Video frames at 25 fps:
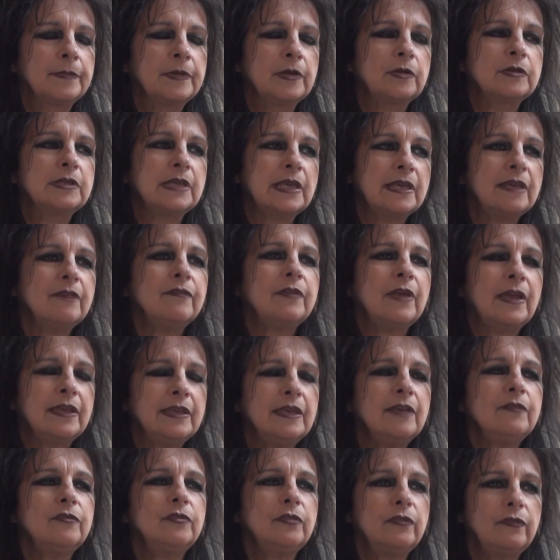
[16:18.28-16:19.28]
because I
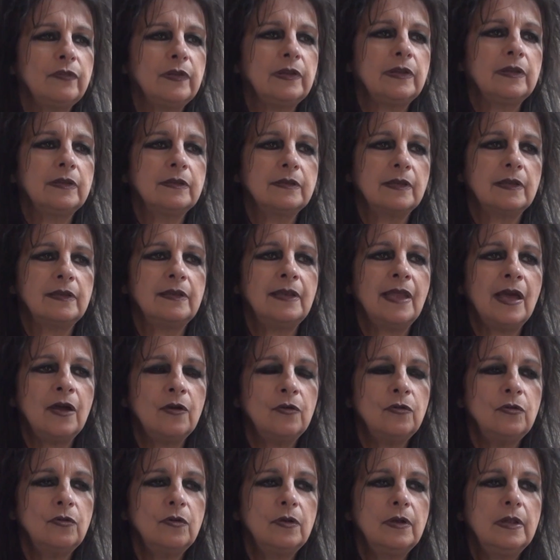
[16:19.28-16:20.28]
have the feeling that
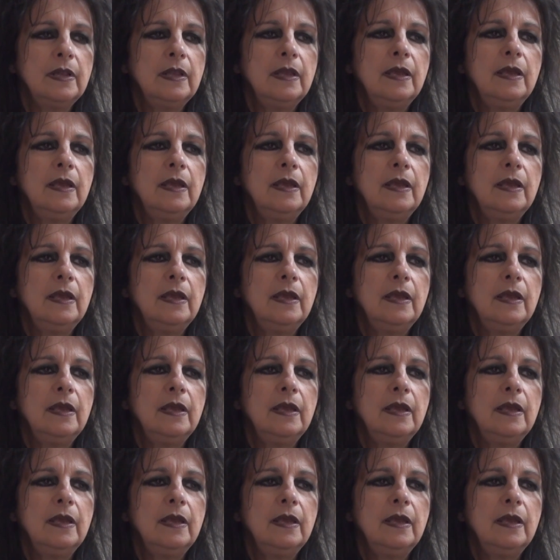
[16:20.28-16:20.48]
now